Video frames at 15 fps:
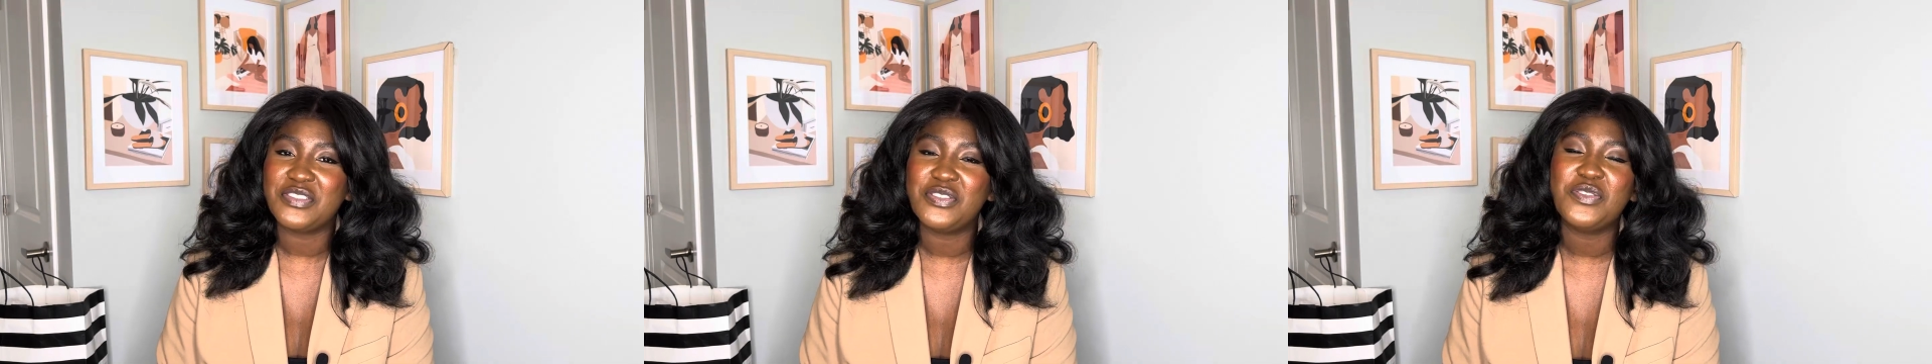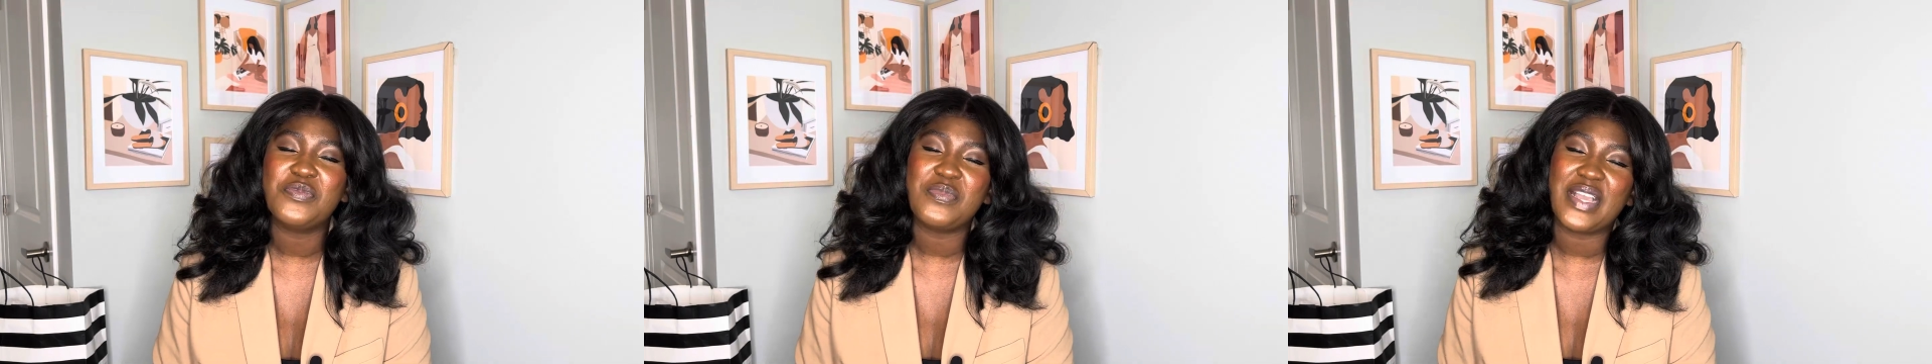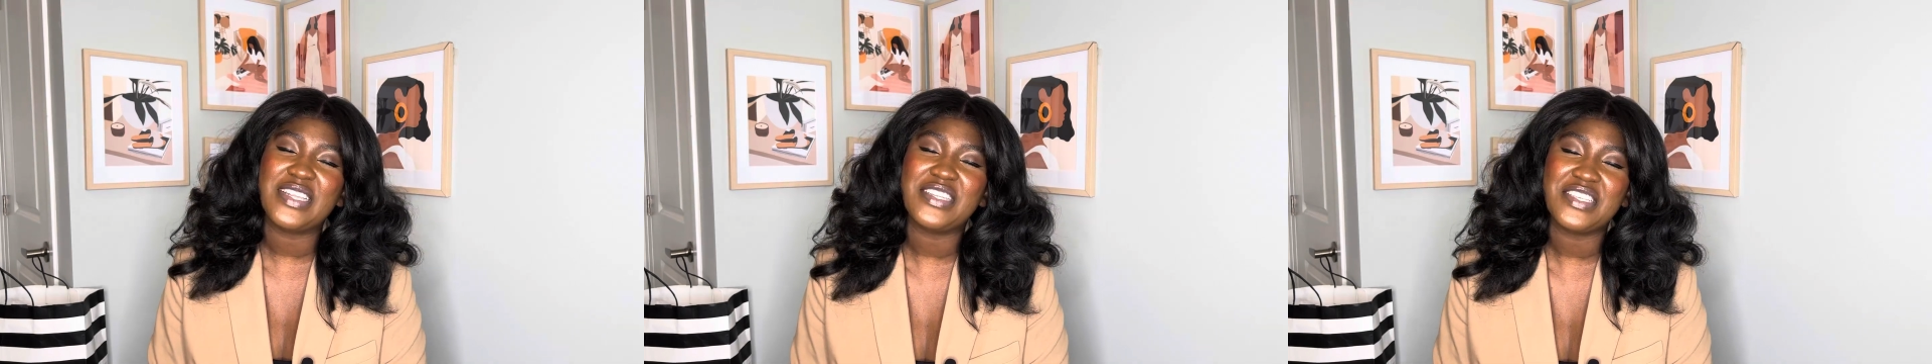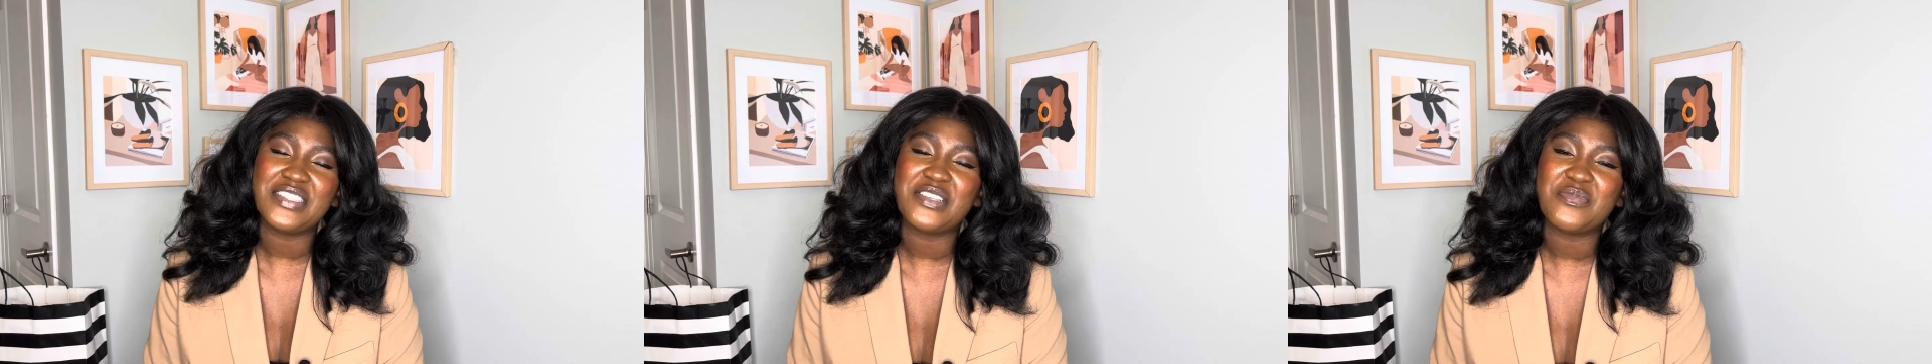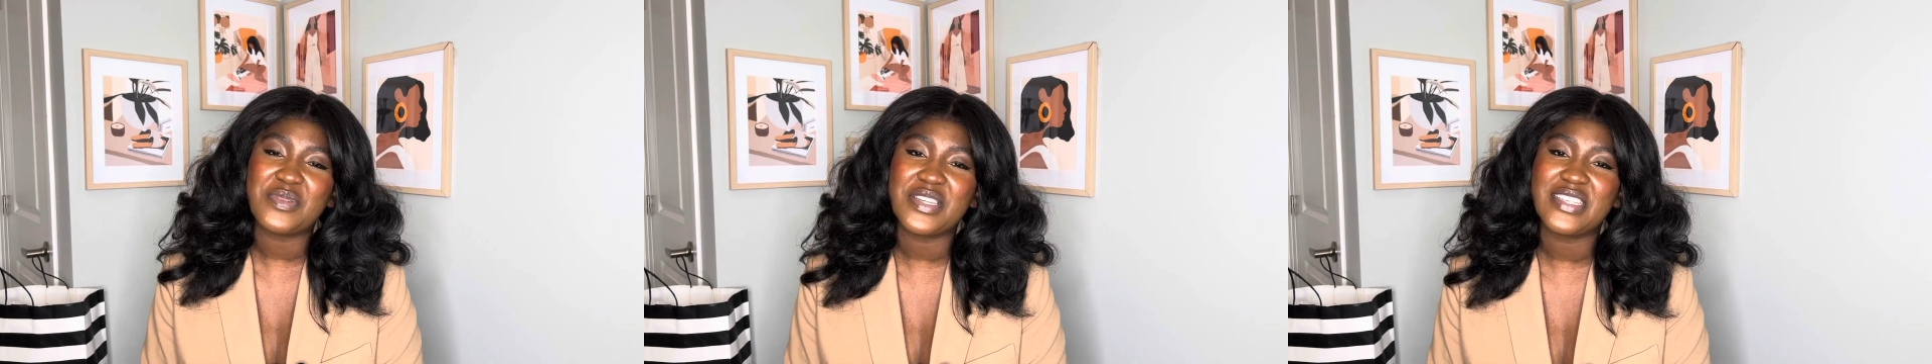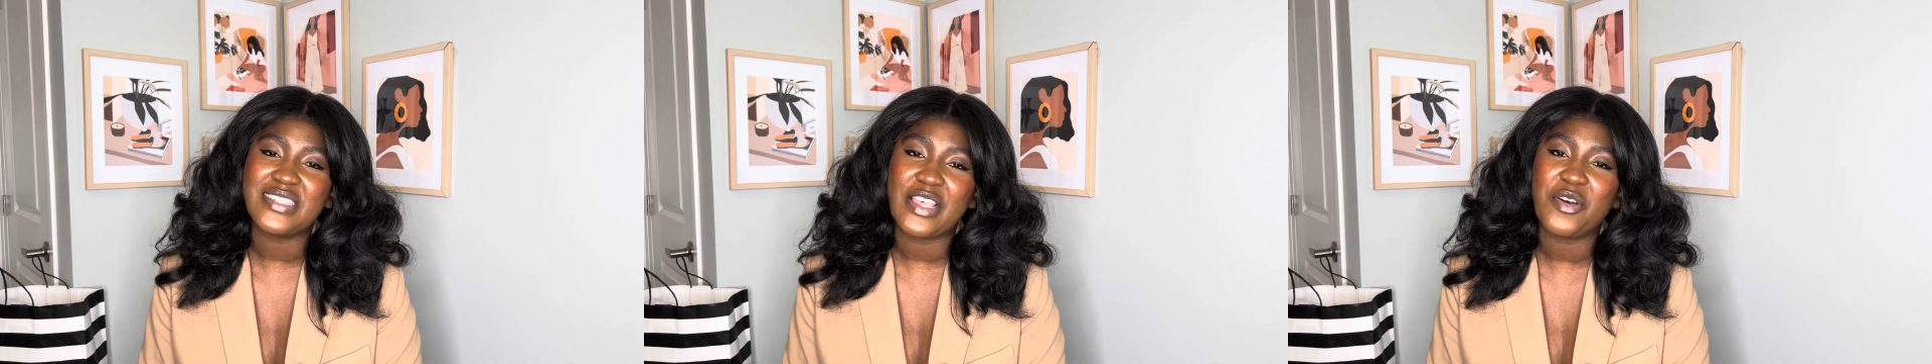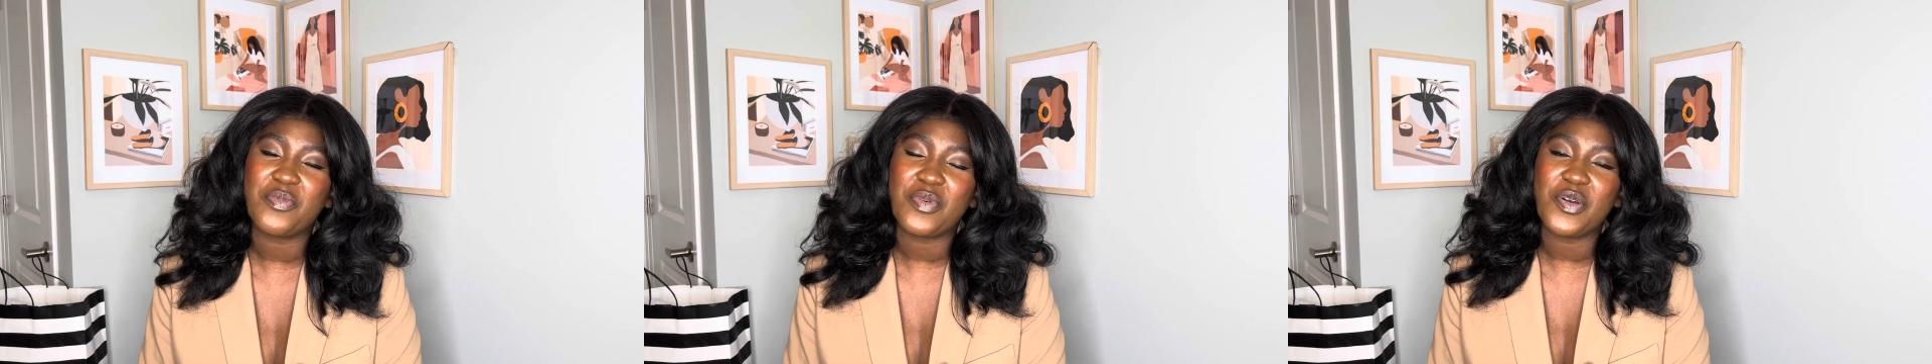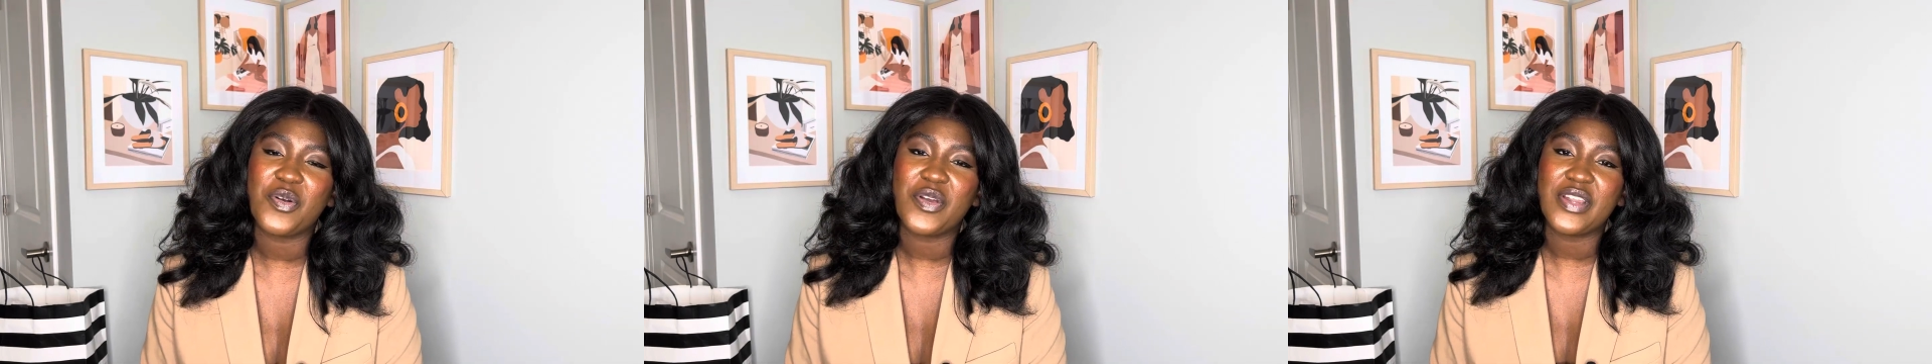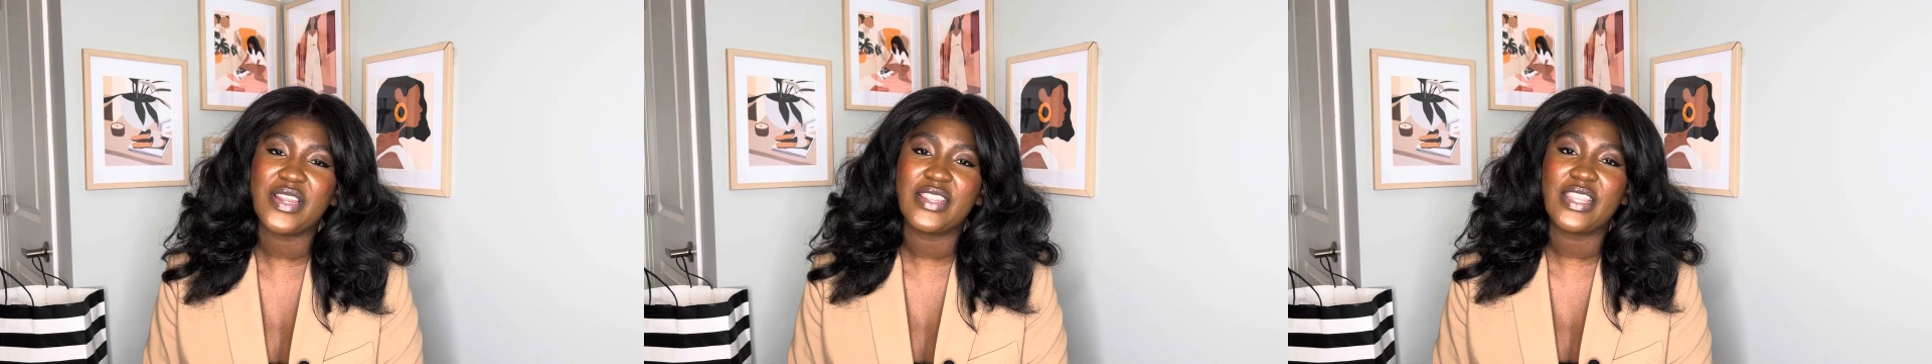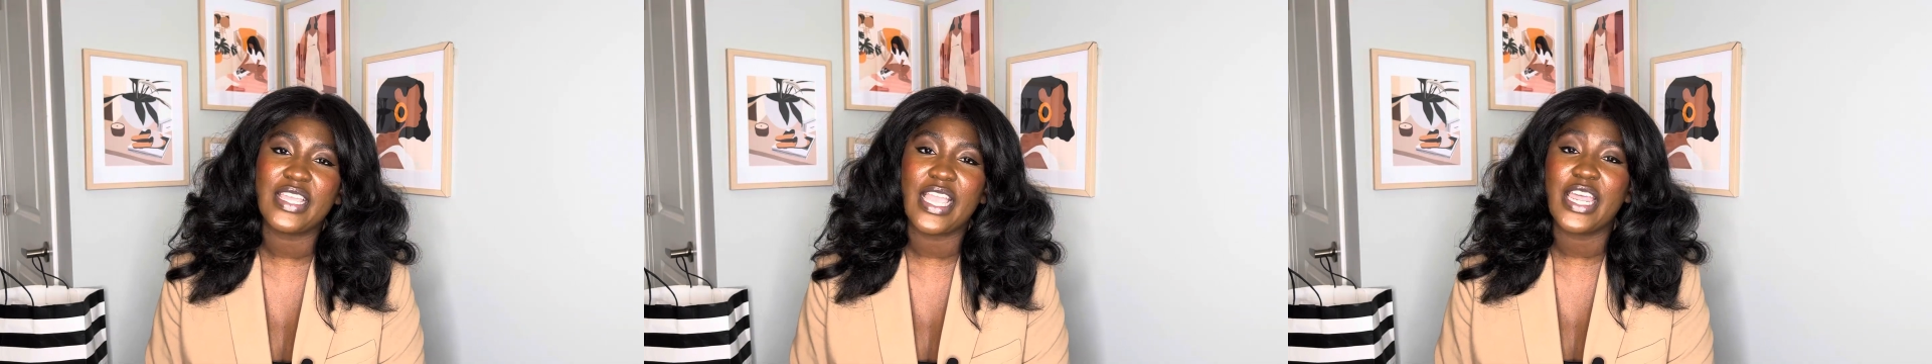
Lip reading: You might need somebody's help or anything.